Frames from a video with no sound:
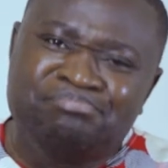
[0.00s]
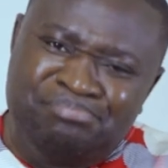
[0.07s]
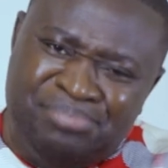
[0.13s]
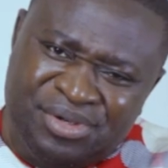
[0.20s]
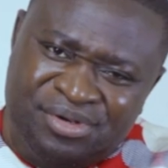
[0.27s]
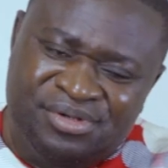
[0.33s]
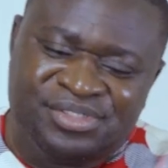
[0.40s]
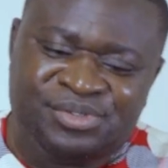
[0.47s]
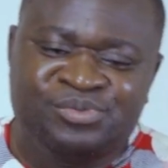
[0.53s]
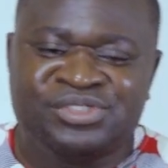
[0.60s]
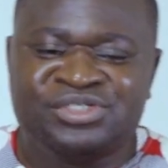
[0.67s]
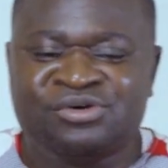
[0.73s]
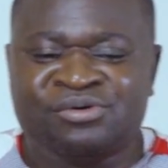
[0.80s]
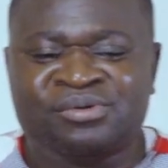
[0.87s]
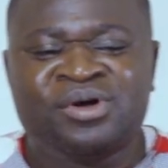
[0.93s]
Build
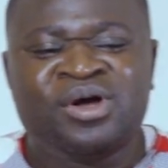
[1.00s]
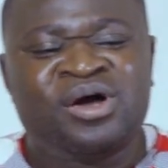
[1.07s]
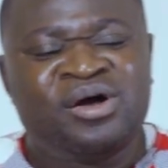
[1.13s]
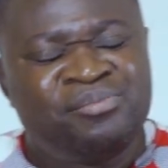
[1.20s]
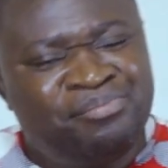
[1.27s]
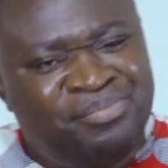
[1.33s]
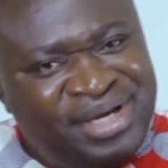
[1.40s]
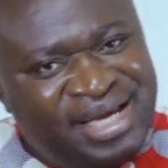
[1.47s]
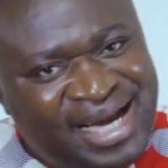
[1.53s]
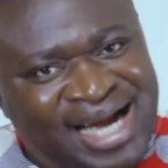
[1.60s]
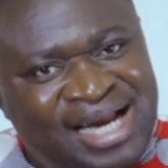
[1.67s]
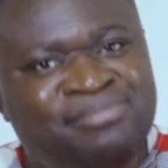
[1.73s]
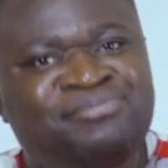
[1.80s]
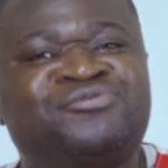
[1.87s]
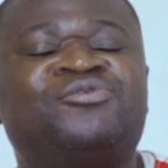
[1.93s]
with your, be
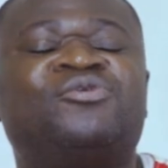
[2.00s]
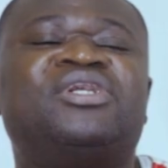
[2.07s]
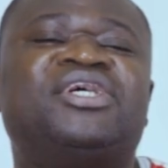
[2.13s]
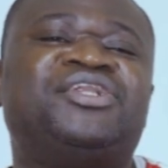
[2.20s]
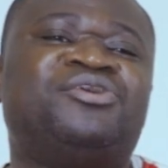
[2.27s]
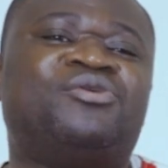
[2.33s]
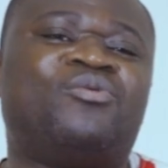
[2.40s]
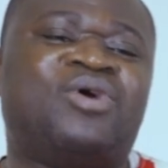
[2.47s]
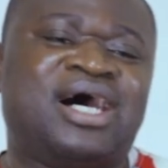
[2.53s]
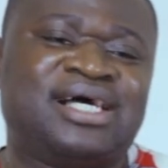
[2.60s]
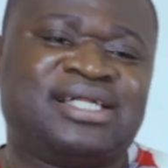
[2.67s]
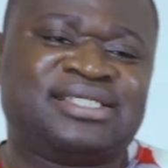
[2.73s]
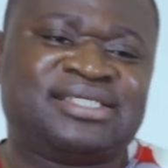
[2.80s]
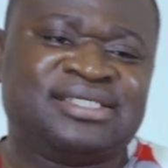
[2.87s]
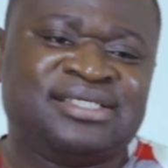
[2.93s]
helpful in your word.
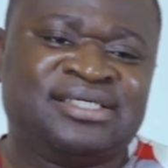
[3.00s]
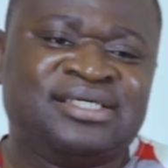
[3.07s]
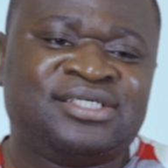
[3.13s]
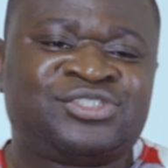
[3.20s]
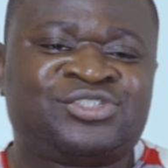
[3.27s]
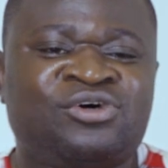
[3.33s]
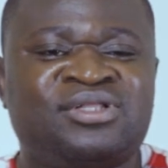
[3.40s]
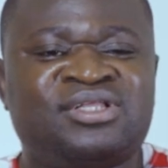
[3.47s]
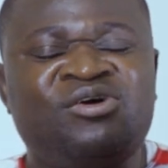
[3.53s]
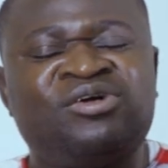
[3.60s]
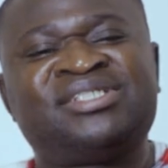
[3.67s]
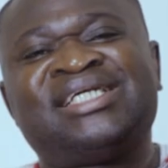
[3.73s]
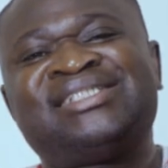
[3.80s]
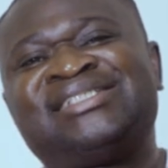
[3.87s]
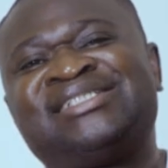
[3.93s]
So those
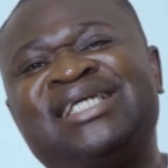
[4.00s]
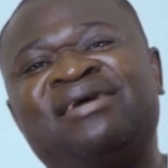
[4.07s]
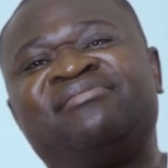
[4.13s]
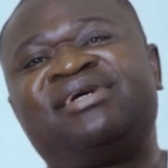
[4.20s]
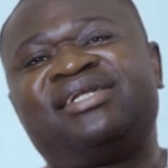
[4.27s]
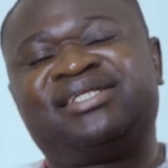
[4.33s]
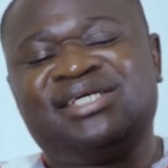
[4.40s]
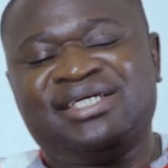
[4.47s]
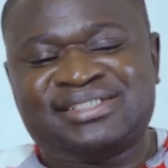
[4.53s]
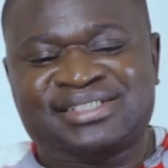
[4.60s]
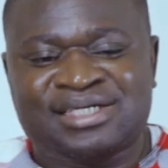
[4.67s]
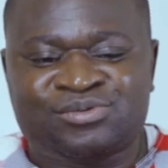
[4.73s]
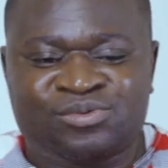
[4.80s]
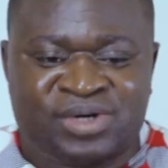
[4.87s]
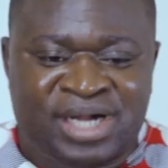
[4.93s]
are seven things
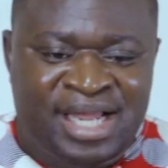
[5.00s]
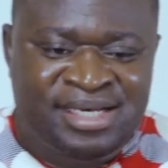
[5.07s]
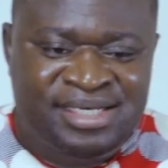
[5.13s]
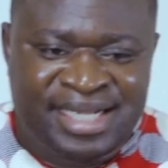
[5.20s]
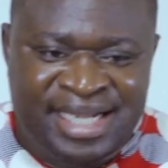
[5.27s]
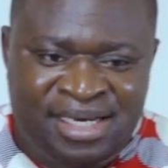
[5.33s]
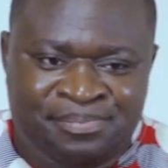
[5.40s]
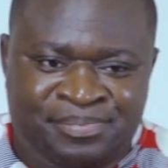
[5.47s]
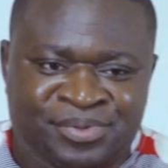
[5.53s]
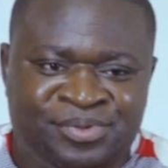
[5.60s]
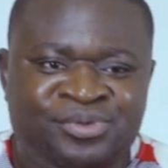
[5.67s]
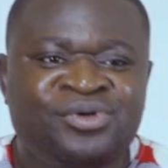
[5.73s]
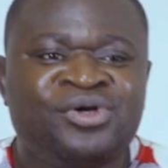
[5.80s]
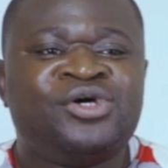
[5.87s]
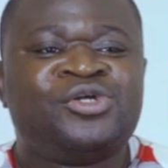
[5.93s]
that can help you
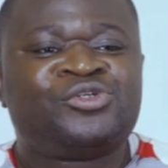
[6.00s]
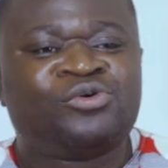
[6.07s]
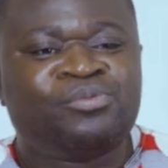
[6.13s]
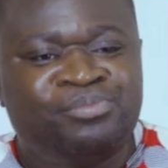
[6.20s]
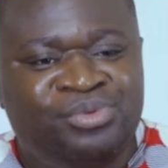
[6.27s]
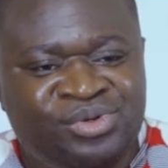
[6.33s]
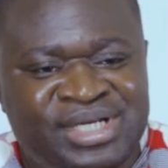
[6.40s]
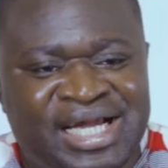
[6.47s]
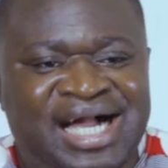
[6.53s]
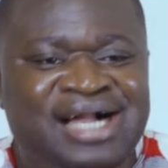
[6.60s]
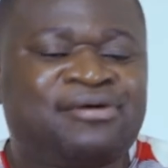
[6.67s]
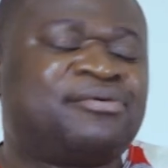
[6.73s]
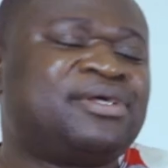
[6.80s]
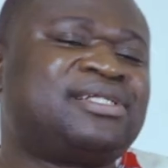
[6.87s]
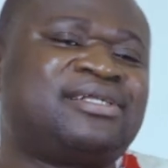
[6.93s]
to build a
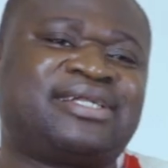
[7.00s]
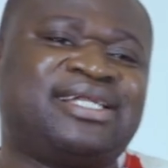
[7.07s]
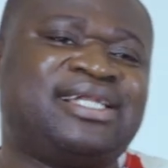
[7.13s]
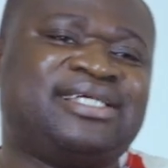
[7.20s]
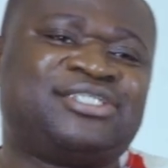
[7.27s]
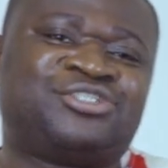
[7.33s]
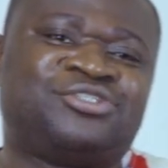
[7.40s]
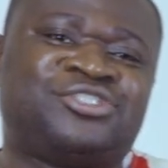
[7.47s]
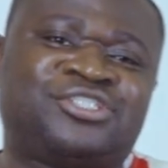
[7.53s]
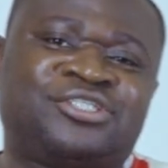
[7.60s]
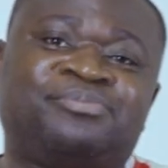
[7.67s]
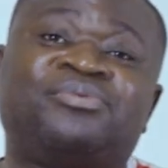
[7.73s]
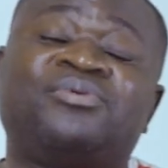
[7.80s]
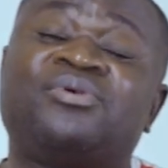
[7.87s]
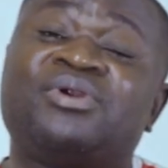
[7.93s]
great relationship.
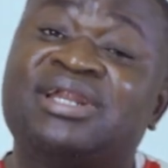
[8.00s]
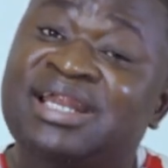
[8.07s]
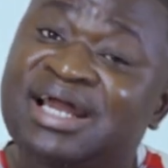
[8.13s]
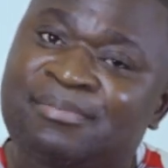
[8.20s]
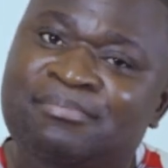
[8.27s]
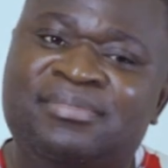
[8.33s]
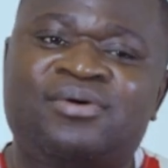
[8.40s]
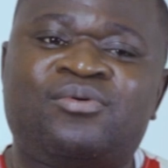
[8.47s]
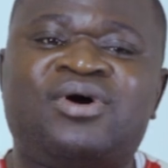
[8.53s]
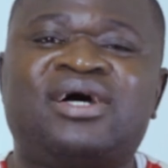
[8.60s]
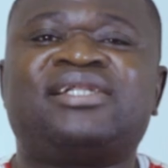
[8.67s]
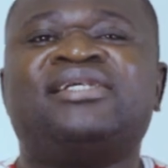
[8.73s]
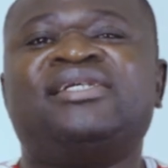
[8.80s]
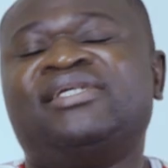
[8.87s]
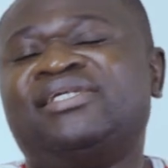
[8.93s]
Number
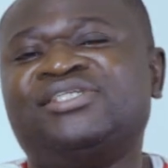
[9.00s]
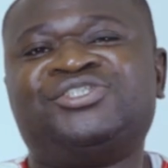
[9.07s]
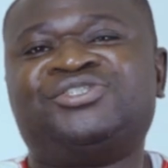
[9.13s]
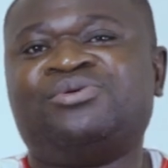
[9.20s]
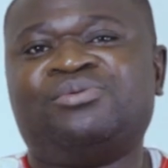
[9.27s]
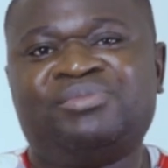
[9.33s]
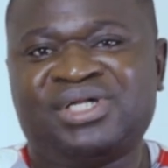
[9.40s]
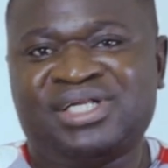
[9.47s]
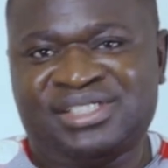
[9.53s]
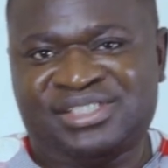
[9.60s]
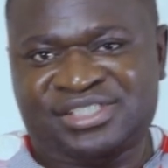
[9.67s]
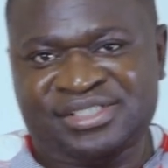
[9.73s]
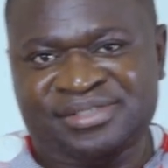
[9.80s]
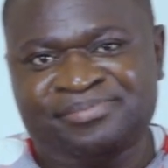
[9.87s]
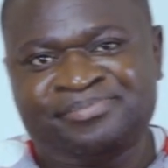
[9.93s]
one is
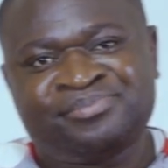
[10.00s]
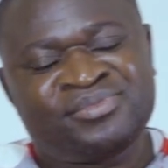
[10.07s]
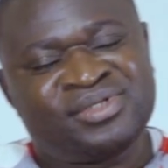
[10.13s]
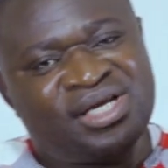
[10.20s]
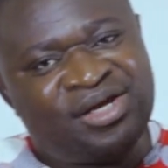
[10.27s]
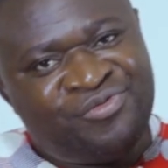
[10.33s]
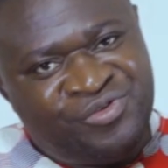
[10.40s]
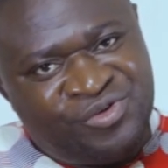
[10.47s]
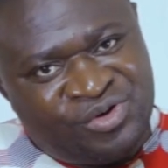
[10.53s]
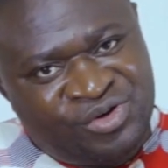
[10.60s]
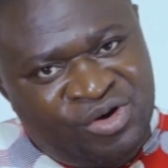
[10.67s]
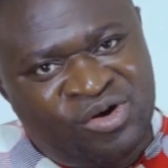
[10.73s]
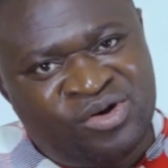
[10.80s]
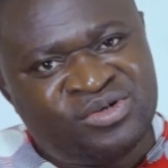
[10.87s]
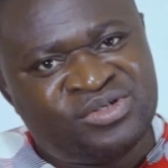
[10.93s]
humility. If you
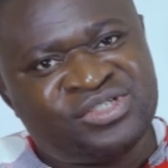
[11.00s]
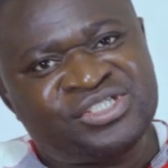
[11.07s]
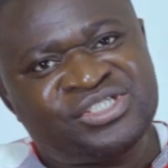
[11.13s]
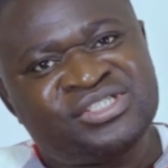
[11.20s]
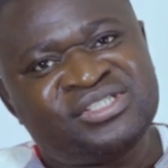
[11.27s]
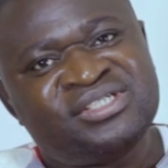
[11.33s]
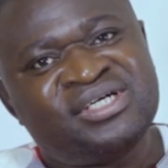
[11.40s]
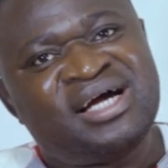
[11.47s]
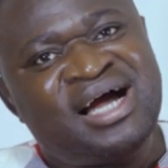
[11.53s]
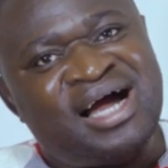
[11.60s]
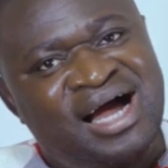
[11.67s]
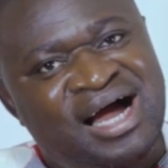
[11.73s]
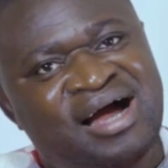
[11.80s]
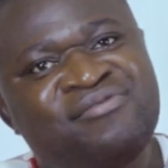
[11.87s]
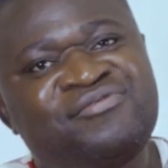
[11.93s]
don't
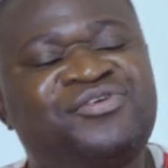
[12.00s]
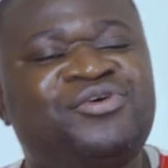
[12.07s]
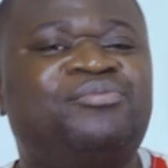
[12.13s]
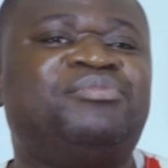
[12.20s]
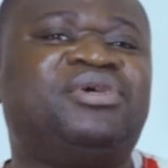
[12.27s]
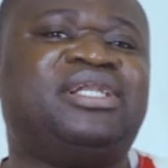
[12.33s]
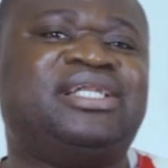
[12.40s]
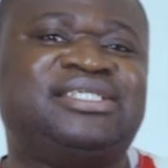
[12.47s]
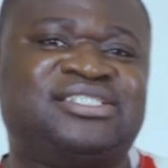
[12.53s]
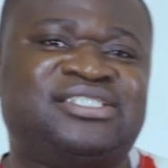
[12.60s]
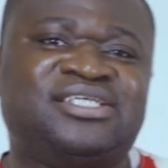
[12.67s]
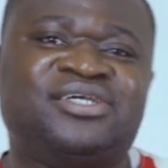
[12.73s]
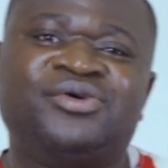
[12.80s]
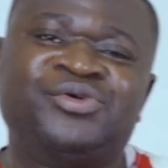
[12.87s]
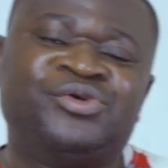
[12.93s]
have
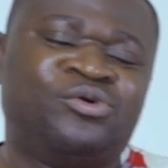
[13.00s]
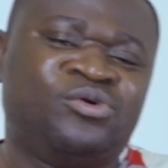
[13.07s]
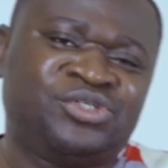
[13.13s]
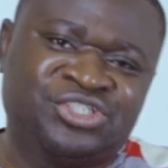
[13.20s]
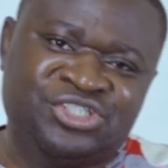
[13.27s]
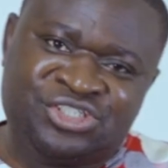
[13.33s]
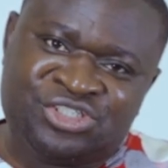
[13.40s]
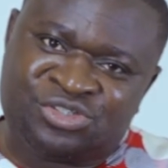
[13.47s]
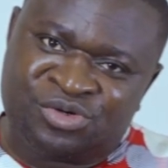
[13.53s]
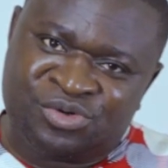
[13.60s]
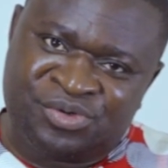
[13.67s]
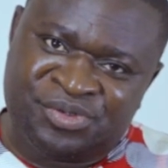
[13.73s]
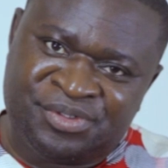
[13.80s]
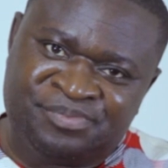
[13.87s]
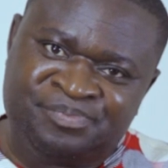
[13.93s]
humility, you'll
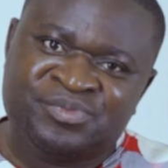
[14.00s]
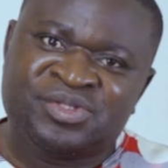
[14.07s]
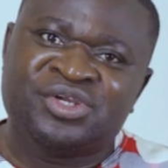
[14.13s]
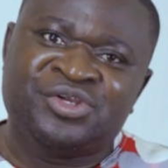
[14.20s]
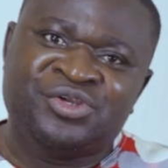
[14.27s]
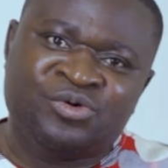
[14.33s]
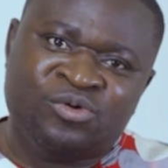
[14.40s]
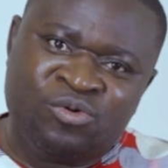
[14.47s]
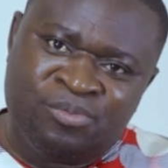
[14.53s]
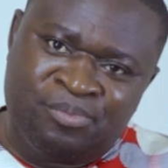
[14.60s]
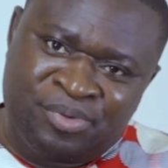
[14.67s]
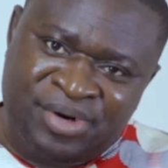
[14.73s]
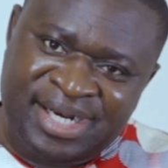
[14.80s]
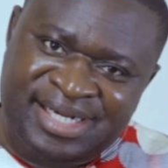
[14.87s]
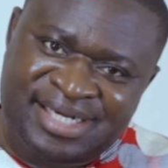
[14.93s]
destroy, you'll
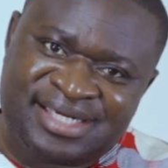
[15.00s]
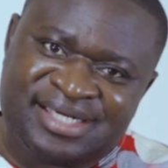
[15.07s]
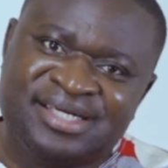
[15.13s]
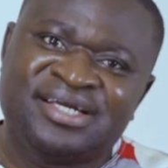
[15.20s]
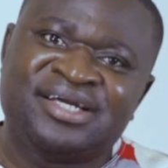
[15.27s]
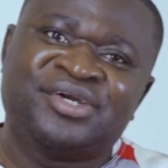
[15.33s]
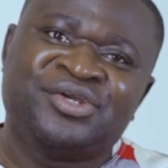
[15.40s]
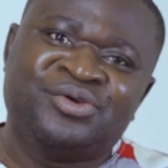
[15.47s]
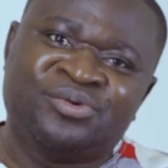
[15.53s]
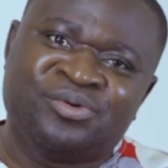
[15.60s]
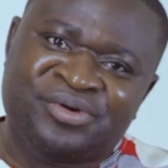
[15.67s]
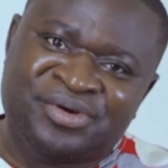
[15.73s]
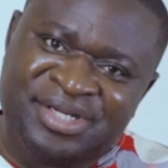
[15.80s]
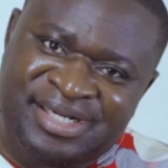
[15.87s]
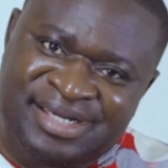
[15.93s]
break, you'll
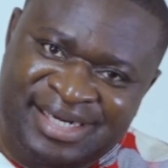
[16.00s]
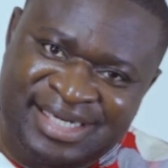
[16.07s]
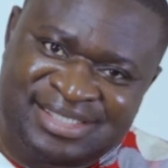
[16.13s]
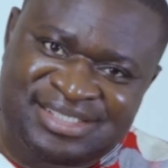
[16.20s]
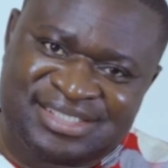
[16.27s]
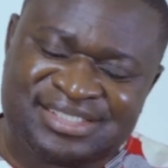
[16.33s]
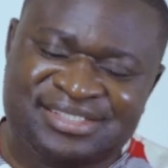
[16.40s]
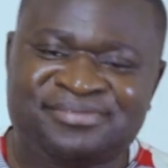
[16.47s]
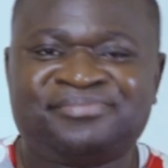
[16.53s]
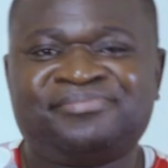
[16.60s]
regret.